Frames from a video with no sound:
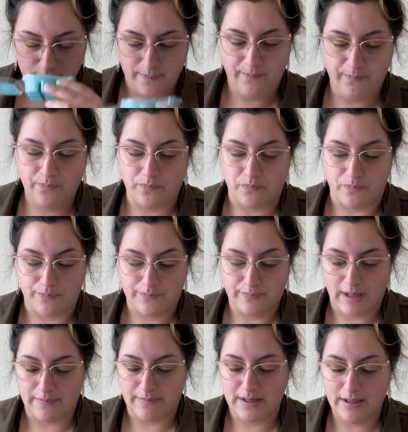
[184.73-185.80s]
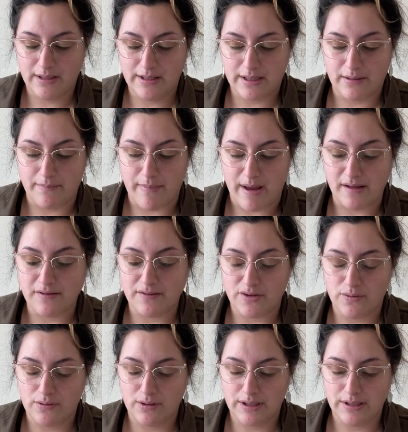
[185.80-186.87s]
Hmm. I'm getting like a
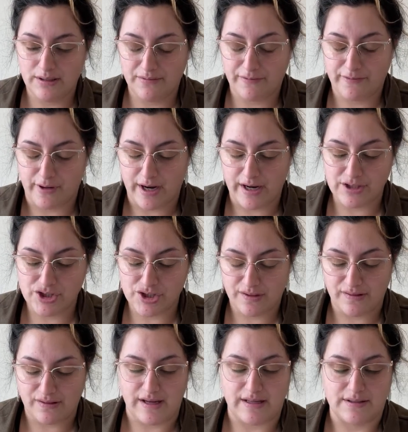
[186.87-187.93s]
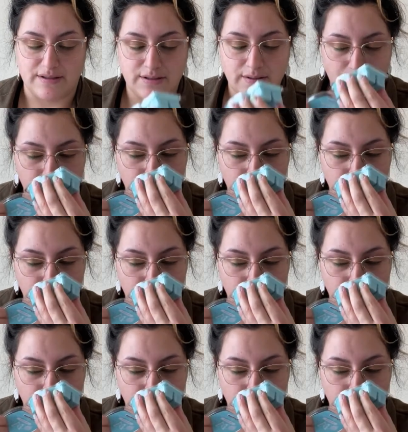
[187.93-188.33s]
masculine, fresh scent.